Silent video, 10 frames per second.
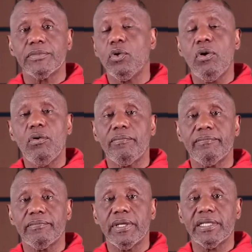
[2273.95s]
go home
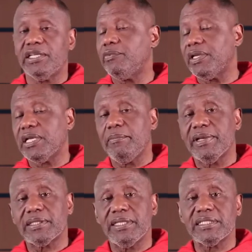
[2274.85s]
and get ready to
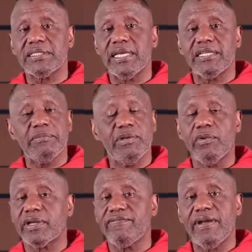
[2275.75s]
come back the next day. I had to be
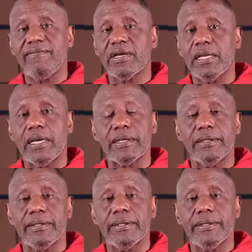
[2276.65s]
at work at 5 o'clock.